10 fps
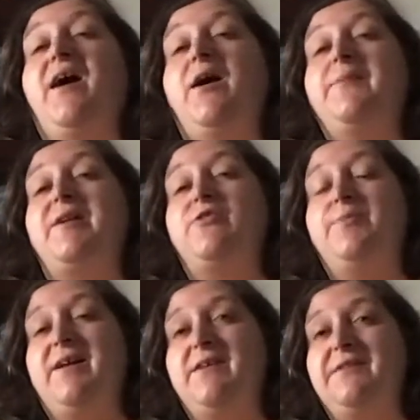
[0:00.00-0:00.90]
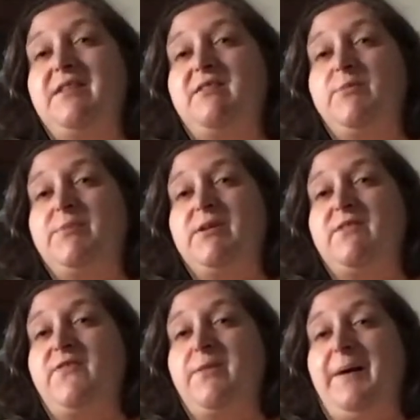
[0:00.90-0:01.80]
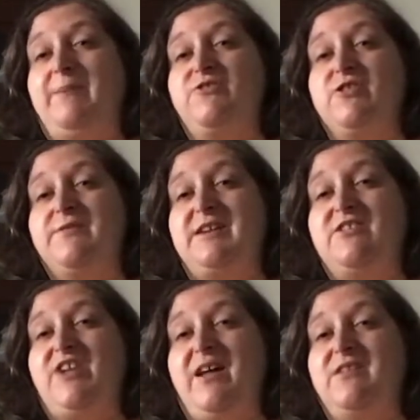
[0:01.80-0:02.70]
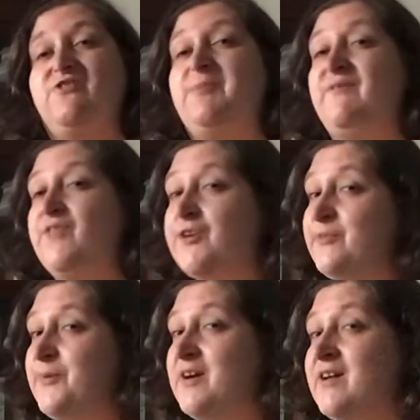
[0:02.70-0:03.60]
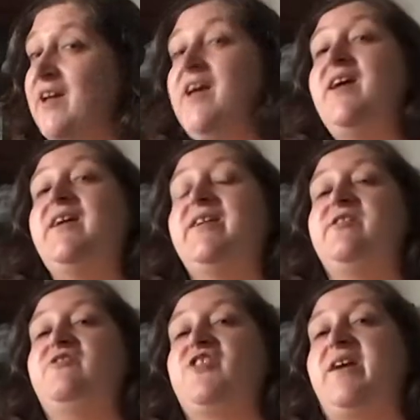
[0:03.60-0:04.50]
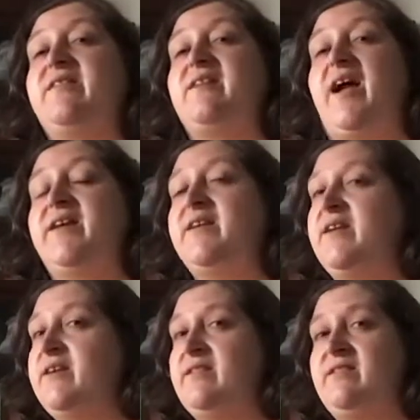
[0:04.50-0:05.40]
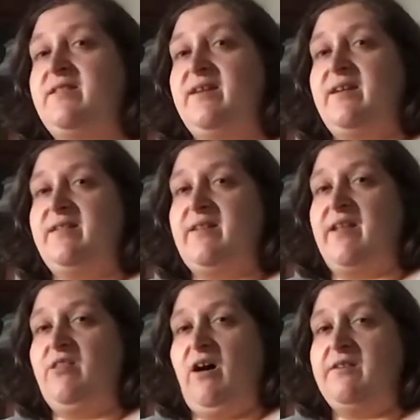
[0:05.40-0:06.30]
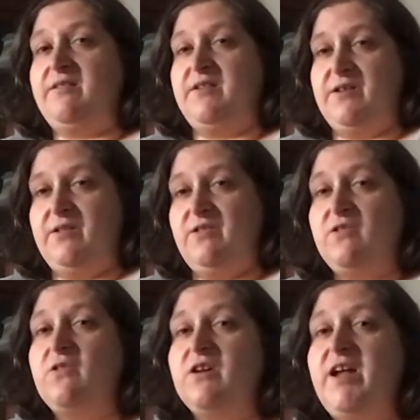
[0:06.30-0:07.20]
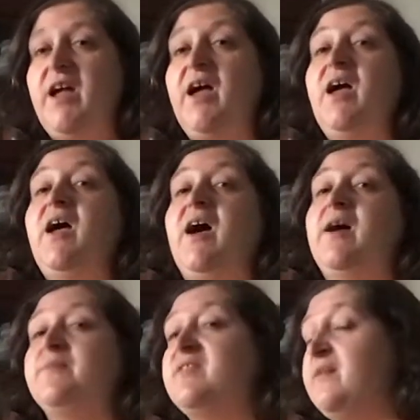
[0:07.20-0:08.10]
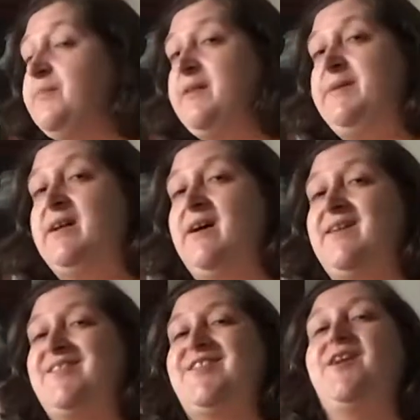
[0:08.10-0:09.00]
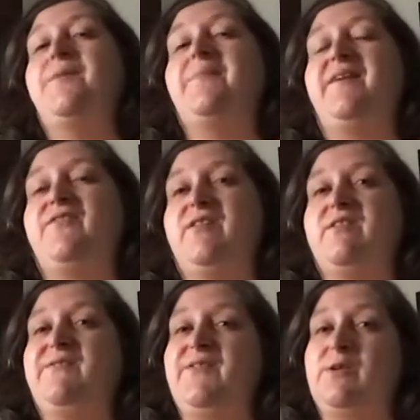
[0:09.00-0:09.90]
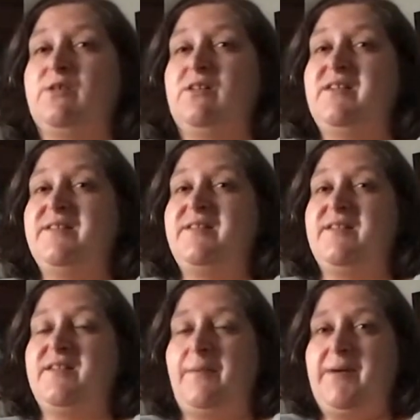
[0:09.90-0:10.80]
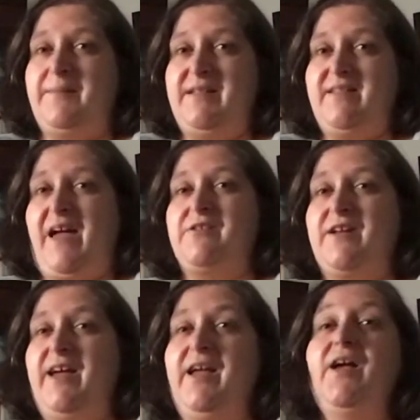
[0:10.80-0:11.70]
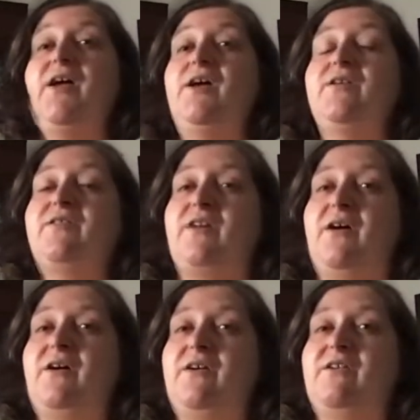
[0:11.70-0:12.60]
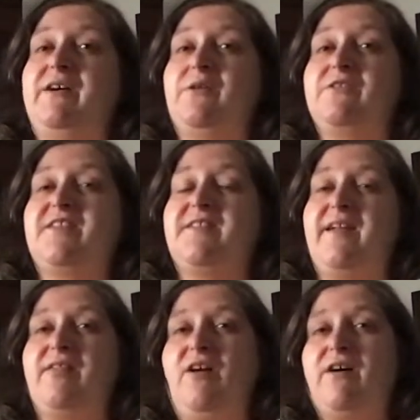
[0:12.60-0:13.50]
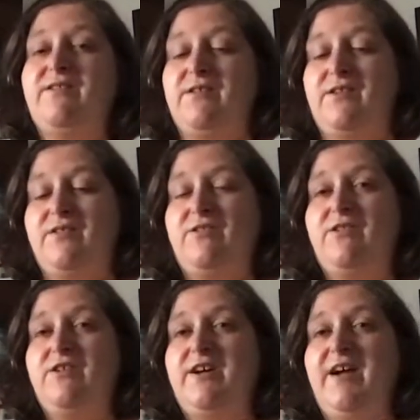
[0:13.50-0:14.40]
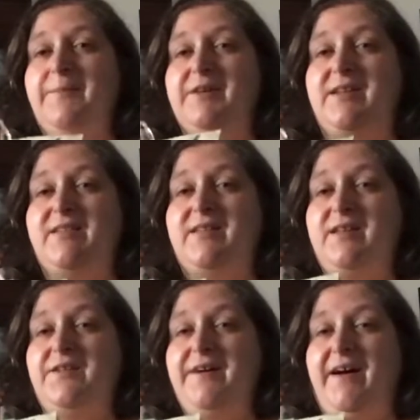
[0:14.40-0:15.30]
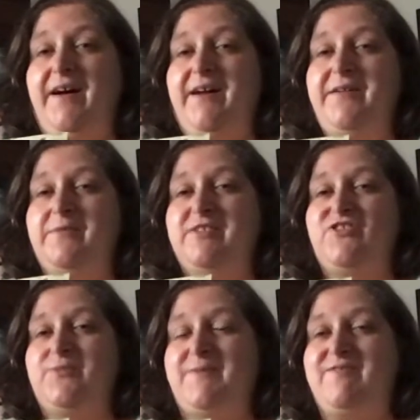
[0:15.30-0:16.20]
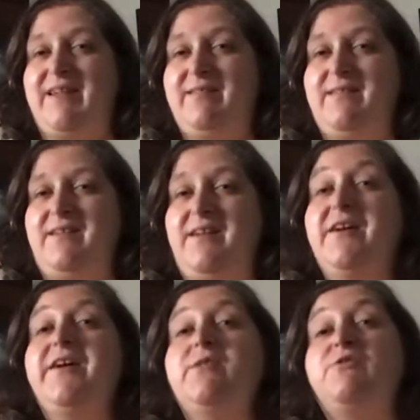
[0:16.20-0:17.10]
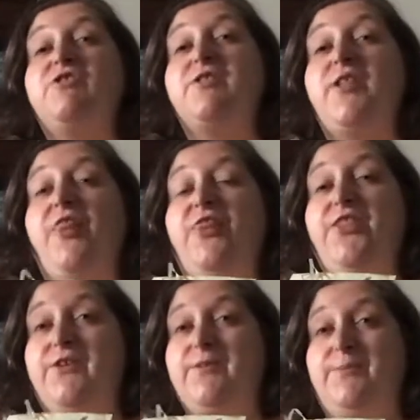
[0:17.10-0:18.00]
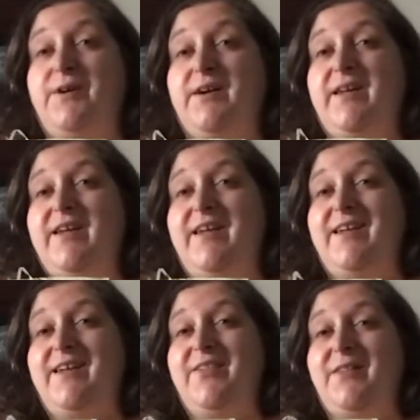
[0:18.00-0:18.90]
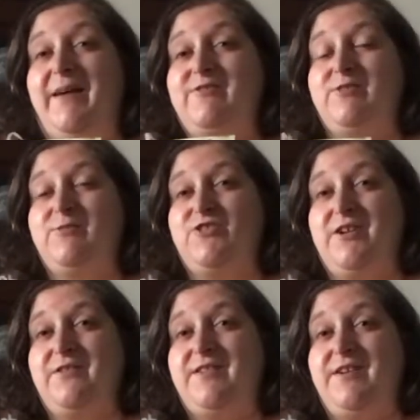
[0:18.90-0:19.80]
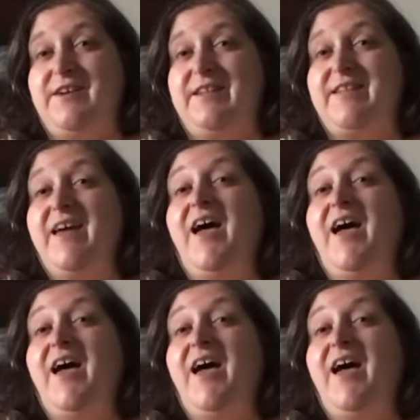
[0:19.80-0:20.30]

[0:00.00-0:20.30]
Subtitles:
I do plan on reading some more books for the Pop Sugar Reading Challenge. My first book is just, I needed to stay lost in a good story, simply because my friend's funeral is this upcoming Saturday. So in order to stay lost in a good story, I'm going to continue on with Ship of Destiny, which is the 3rd book in the Live Ship Trader series.